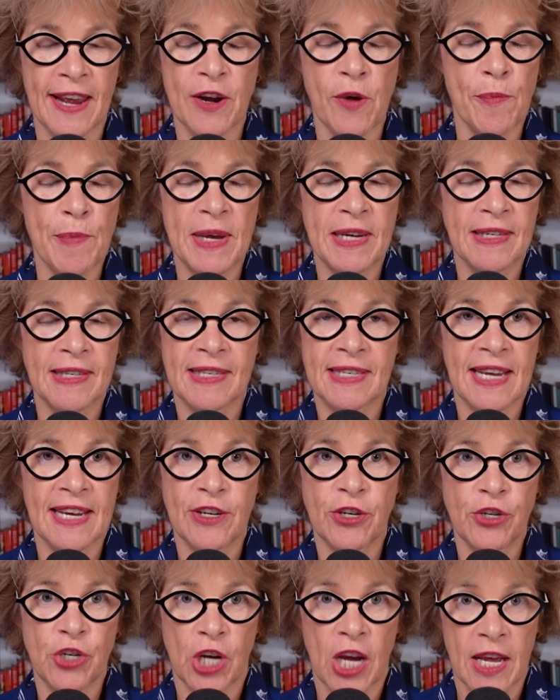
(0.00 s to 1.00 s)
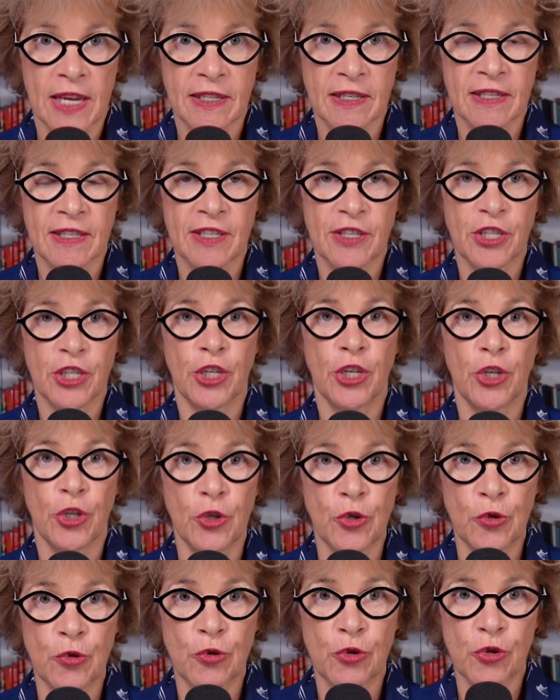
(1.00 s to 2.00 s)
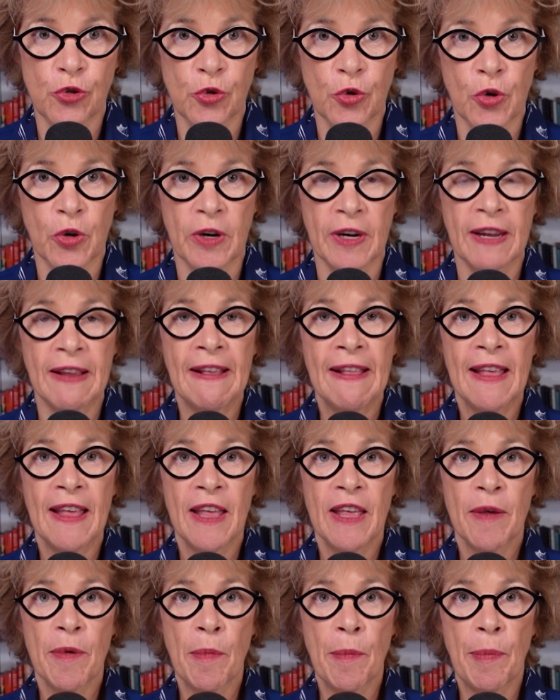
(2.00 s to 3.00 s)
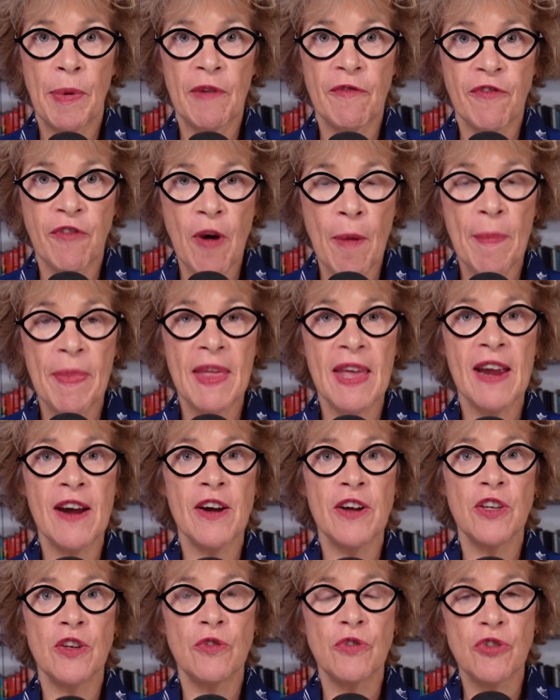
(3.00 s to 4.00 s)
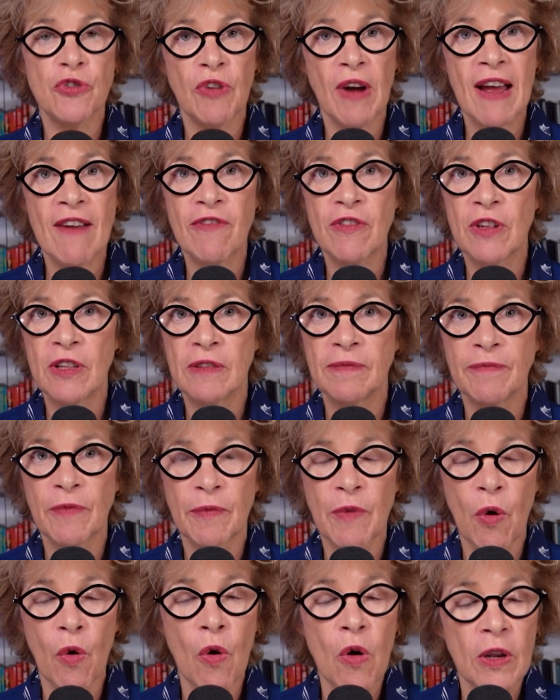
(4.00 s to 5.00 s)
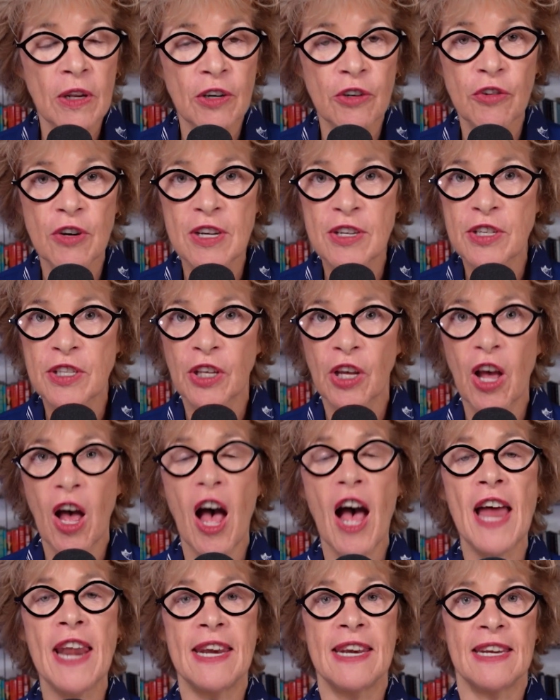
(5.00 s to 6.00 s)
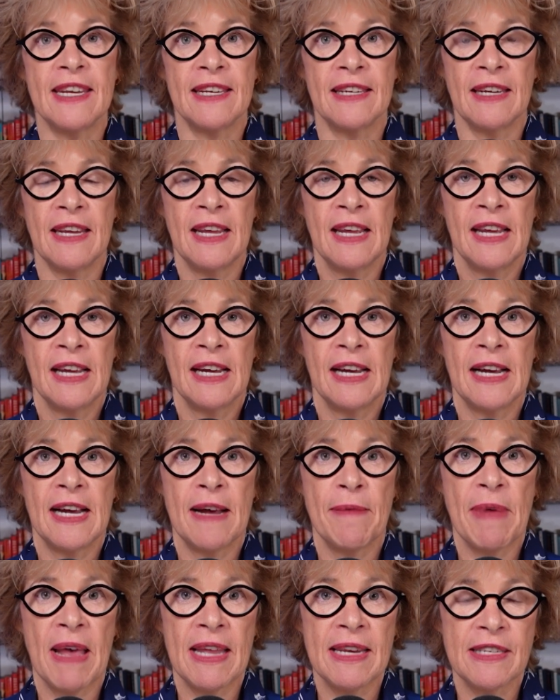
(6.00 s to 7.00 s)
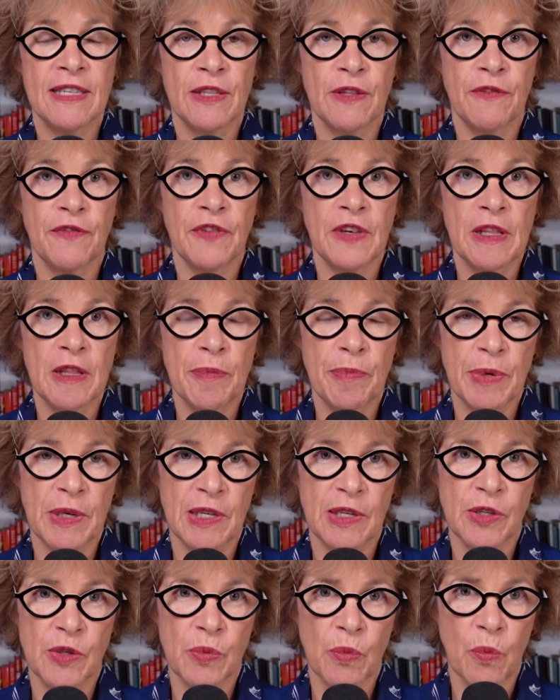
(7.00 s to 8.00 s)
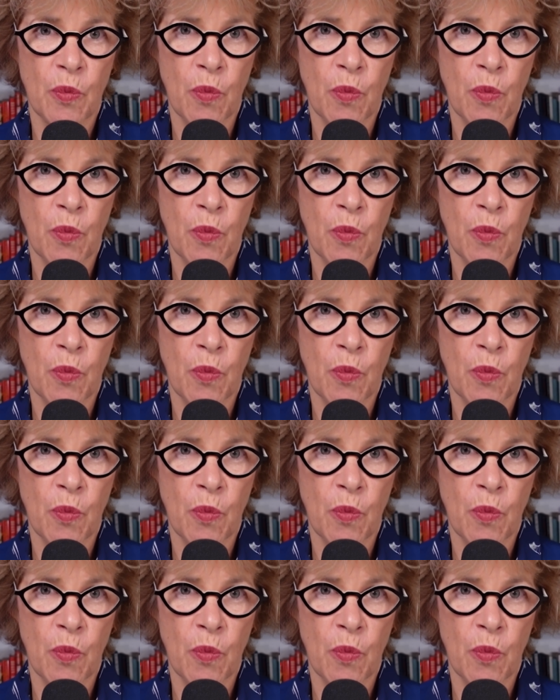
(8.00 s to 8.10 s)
I don't mean to say just, it's a huge story. But from there, you travel all across the continent um, and to the Philippines.